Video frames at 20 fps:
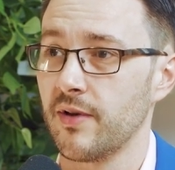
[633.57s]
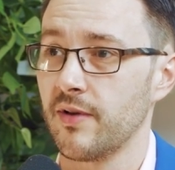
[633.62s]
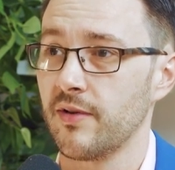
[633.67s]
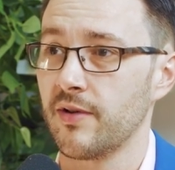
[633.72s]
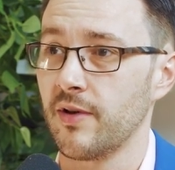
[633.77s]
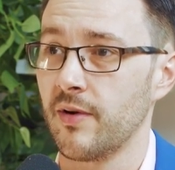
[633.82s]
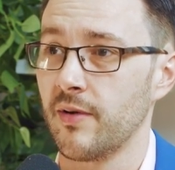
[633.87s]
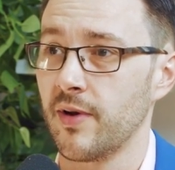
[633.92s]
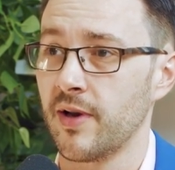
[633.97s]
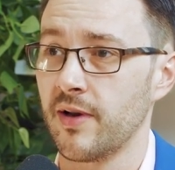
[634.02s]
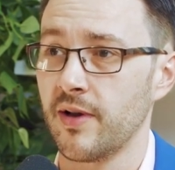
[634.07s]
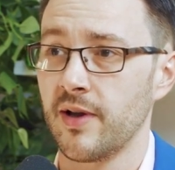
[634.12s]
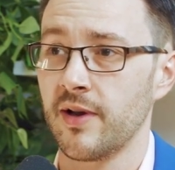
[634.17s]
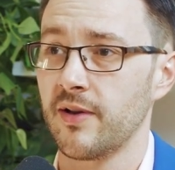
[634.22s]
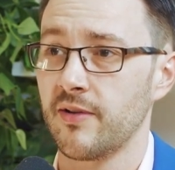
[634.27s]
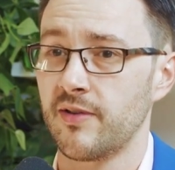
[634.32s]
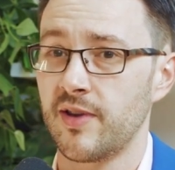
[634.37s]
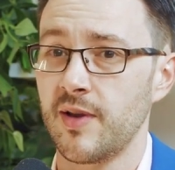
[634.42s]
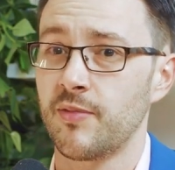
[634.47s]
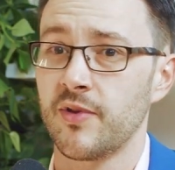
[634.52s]
So, and, and
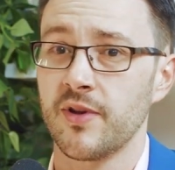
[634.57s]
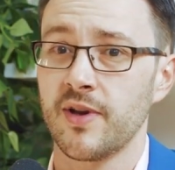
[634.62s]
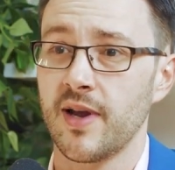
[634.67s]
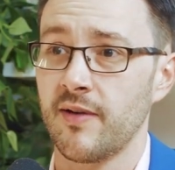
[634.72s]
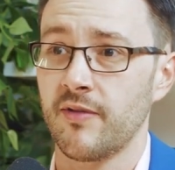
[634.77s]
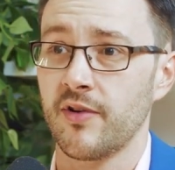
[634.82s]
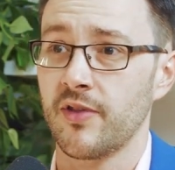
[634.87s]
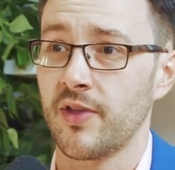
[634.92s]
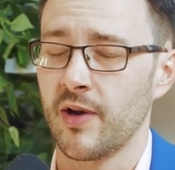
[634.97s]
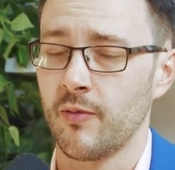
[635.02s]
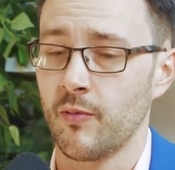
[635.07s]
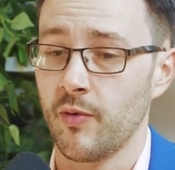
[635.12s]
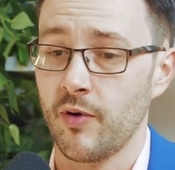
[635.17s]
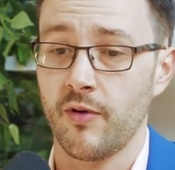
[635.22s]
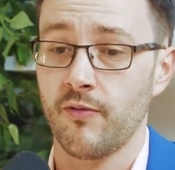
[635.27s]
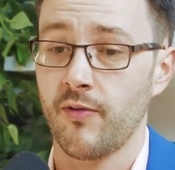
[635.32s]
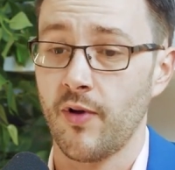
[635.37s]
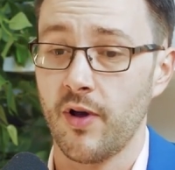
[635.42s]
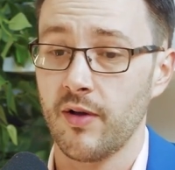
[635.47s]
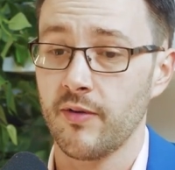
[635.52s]
it seeps into everything.
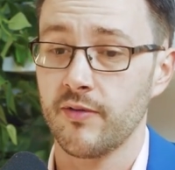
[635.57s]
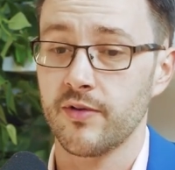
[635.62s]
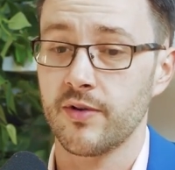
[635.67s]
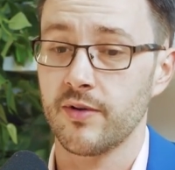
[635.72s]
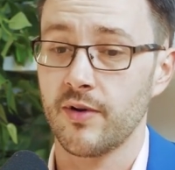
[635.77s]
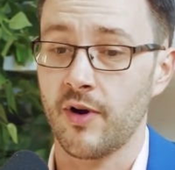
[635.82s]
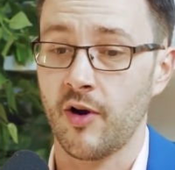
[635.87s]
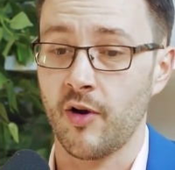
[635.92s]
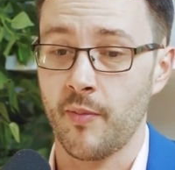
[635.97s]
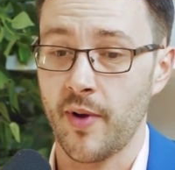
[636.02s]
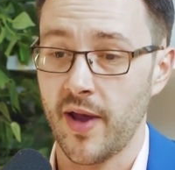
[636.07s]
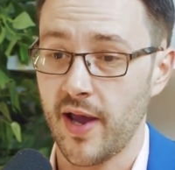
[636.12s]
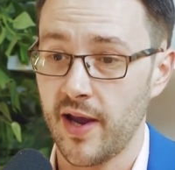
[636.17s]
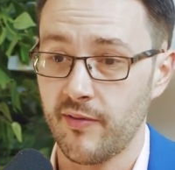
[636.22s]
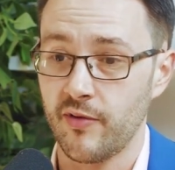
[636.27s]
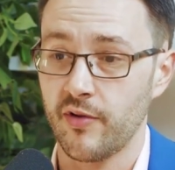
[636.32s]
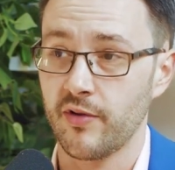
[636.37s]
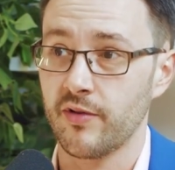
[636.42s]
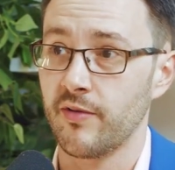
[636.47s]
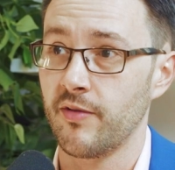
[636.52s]
We're evolved. Our
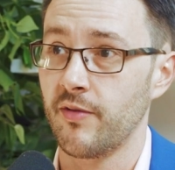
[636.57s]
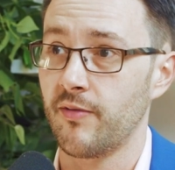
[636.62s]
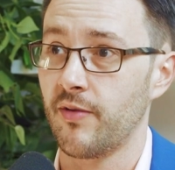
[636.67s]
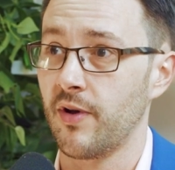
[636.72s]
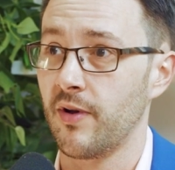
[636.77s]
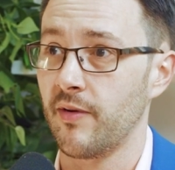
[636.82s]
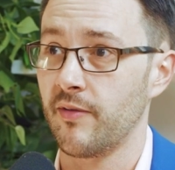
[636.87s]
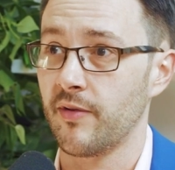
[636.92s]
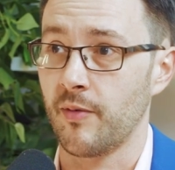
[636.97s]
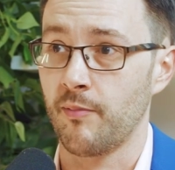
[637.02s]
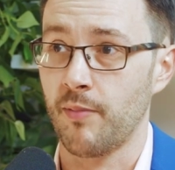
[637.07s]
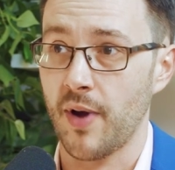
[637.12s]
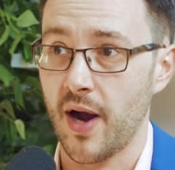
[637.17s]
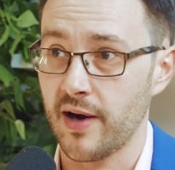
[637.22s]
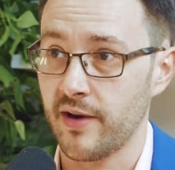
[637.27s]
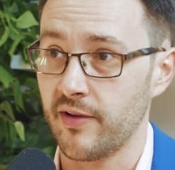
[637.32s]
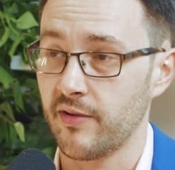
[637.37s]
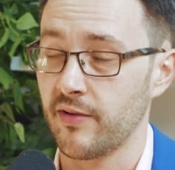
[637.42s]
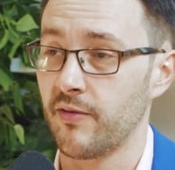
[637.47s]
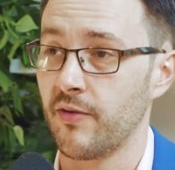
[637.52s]
behaviors have evolved. Our
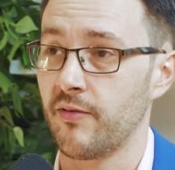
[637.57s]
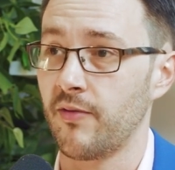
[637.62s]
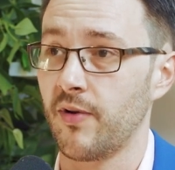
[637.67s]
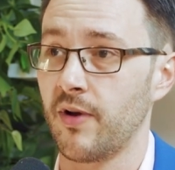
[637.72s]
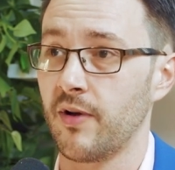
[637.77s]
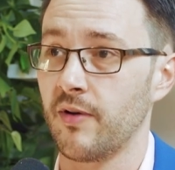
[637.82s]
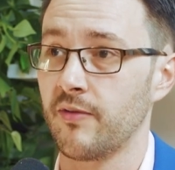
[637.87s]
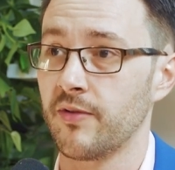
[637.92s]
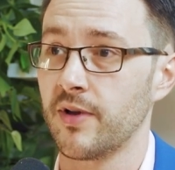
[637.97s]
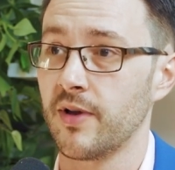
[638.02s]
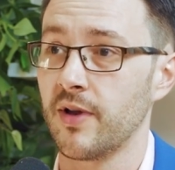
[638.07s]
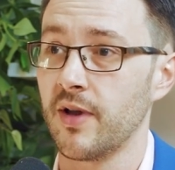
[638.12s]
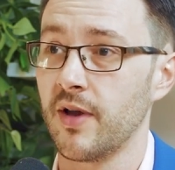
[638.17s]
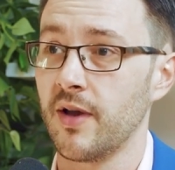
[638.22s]
bodies have evolved.